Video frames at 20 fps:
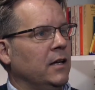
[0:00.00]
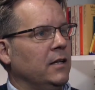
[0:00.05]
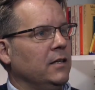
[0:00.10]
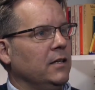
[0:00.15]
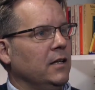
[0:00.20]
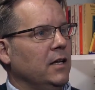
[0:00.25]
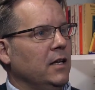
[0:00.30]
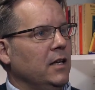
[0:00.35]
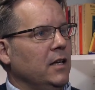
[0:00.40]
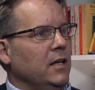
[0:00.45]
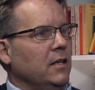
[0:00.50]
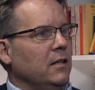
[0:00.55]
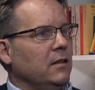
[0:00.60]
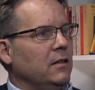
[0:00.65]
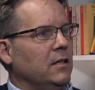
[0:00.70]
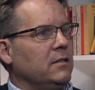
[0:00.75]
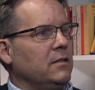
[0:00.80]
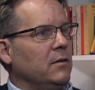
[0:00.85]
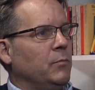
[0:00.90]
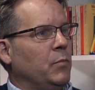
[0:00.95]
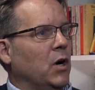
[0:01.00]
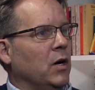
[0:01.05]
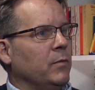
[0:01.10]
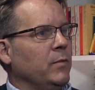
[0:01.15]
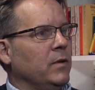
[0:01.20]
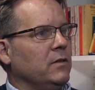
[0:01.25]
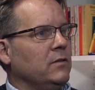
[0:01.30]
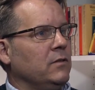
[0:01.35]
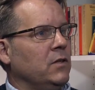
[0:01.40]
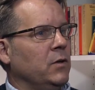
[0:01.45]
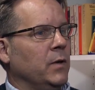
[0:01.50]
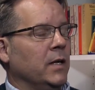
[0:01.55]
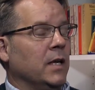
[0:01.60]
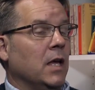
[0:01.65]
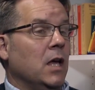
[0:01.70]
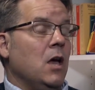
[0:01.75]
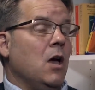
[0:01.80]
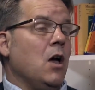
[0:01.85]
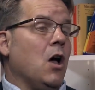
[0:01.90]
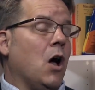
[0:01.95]
that this department's doing.
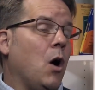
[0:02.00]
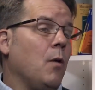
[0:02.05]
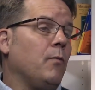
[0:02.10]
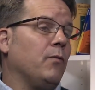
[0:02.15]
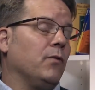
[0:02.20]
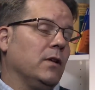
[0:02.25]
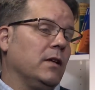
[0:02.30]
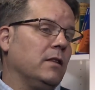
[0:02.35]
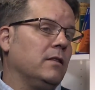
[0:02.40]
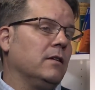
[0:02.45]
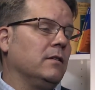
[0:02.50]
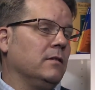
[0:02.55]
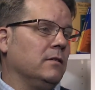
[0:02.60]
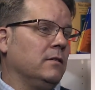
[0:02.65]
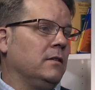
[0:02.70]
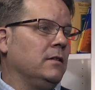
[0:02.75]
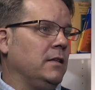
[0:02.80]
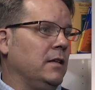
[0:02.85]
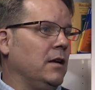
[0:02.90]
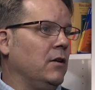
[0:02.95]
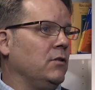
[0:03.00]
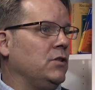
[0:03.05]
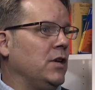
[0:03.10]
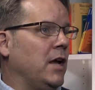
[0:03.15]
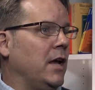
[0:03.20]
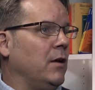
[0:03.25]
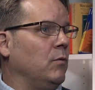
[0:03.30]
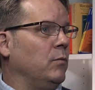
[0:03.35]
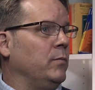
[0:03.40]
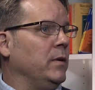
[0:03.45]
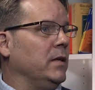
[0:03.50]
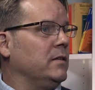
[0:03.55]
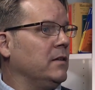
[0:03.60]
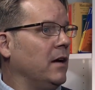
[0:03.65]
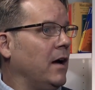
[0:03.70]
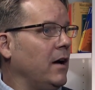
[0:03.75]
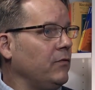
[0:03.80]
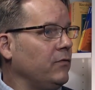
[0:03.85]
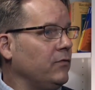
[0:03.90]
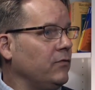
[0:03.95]
Hopefully the DOJ will be
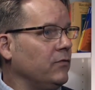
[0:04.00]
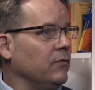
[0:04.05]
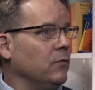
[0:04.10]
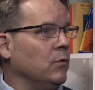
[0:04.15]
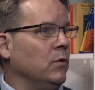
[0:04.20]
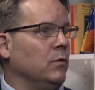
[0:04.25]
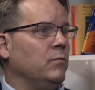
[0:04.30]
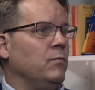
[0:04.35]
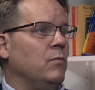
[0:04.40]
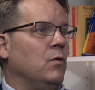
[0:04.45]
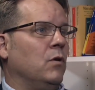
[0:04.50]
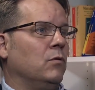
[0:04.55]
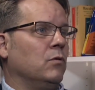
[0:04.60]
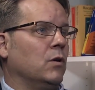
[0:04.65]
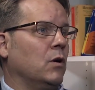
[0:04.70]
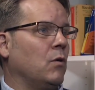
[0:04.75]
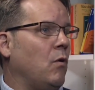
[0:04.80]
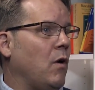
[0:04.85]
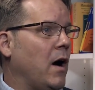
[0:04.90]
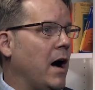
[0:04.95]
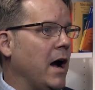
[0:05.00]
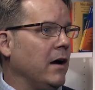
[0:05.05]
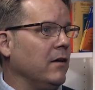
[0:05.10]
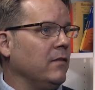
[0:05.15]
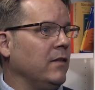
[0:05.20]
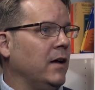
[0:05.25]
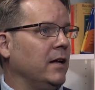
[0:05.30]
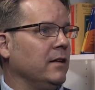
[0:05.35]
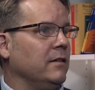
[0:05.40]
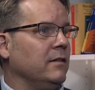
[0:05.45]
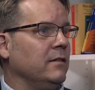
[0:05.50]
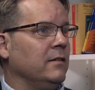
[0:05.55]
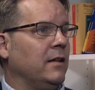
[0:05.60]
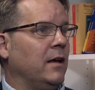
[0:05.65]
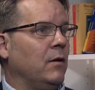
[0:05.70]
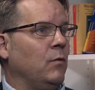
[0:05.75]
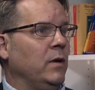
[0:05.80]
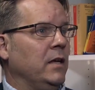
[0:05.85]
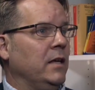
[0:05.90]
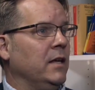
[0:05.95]
tough, will require
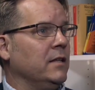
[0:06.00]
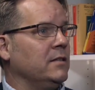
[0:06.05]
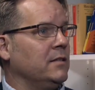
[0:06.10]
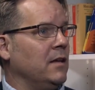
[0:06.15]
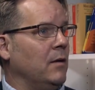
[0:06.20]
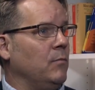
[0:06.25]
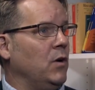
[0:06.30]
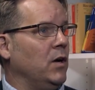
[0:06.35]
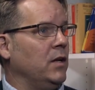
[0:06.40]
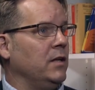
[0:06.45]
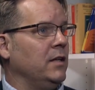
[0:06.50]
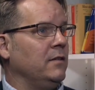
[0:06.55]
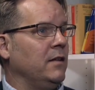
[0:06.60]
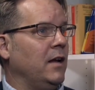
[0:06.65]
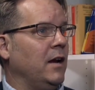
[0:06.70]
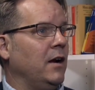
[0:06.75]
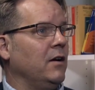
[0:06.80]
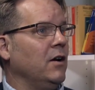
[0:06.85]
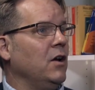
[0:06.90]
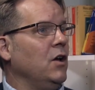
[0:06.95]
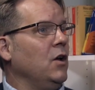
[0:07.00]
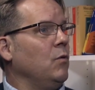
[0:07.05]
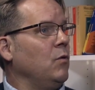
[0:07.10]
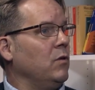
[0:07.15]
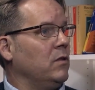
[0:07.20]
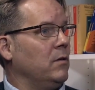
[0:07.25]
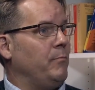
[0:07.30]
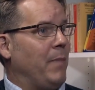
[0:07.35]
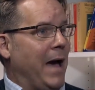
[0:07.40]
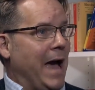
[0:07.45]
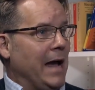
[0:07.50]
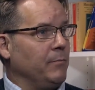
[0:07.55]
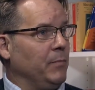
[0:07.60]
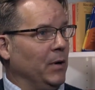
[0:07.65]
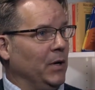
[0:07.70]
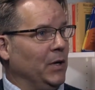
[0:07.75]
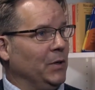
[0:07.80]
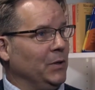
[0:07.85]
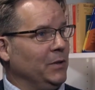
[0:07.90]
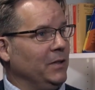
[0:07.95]
that we get someone in there with a
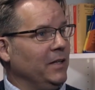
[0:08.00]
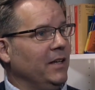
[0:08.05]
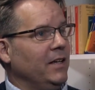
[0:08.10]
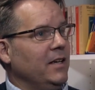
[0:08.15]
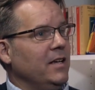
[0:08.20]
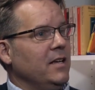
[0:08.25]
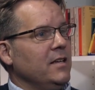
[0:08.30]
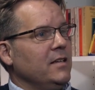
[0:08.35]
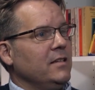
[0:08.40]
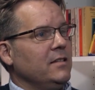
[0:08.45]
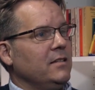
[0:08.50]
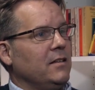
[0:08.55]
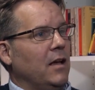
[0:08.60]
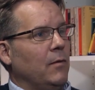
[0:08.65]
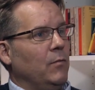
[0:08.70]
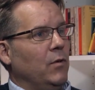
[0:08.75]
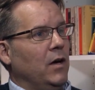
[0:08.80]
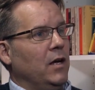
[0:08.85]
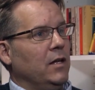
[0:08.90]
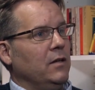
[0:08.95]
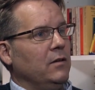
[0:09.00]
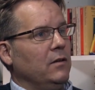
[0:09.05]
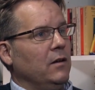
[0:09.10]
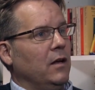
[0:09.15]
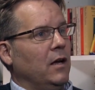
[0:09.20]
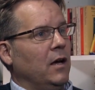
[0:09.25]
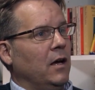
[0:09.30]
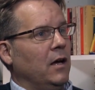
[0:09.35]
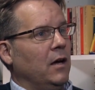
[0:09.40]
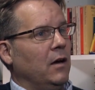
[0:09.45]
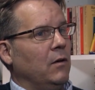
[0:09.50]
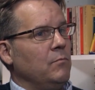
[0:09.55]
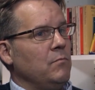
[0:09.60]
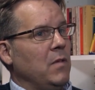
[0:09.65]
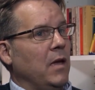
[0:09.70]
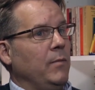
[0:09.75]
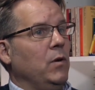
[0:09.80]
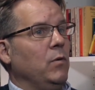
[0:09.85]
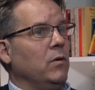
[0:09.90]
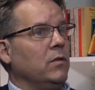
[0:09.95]
backbone, someone
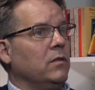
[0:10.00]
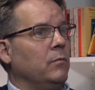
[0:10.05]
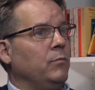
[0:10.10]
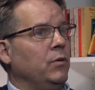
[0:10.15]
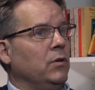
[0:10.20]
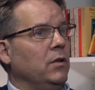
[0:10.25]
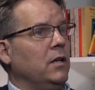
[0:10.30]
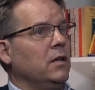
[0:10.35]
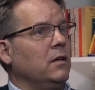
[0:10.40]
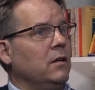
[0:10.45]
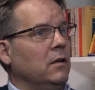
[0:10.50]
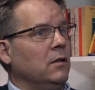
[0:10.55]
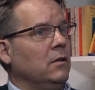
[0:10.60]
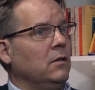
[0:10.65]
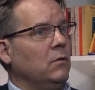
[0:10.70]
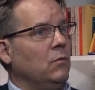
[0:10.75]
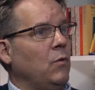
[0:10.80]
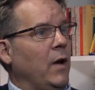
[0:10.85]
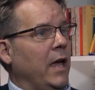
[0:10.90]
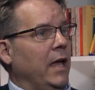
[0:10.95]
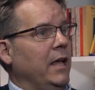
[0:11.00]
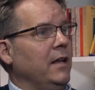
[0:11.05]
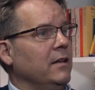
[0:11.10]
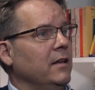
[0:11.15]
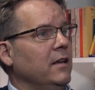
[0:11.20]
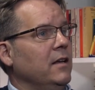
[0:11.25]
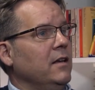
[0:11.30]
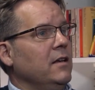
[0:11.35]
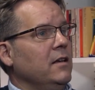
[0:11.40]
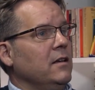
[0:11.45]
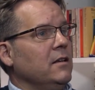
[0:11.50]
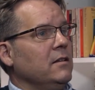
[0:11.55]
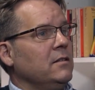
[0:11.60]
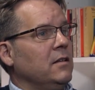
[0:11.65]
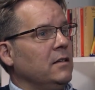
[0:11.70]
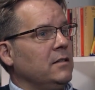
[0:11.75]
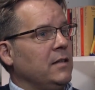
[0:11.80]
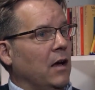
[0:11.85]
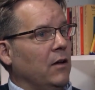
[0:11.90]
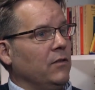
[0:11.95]
maybe with a political weight
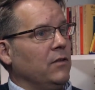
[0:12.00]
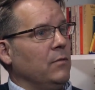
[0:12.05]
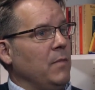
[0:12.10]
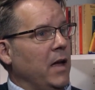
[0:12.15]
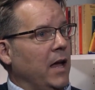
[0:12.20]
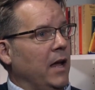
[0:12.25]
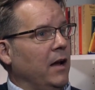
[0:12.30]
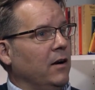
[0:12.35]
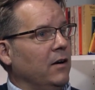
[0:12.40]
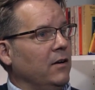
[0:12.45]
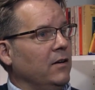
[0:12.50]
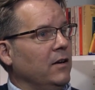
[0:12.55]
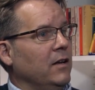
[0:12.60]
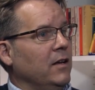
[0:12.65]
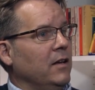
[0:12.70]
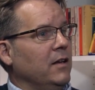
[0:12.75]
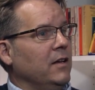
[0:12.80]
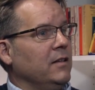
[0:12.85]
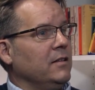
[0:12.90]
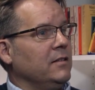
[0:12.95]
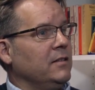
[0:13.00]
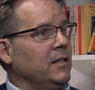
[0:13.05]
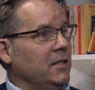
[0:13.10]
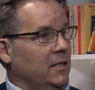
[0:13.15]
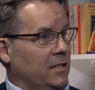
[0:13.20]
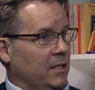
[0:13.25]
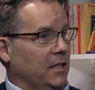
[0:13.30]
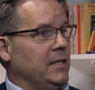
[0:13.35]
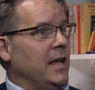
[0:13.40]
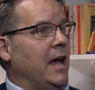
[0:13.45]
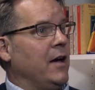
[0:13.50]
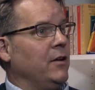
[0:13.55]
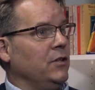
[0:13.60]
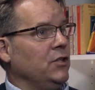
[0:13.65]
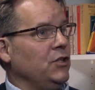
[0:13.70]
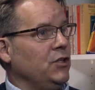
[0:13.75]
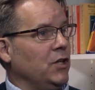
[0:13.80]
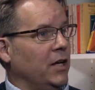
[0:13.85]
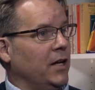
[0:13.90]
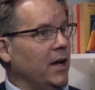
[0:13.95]
to tell the mayor to sit down
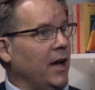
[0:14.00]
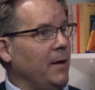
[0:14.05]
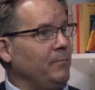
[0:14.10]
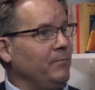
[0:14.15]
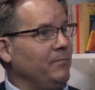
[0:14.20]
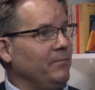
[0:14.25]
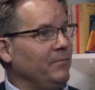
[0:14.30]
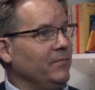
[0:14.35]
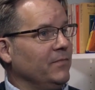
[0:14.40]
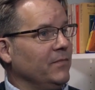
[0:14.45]
and shut up,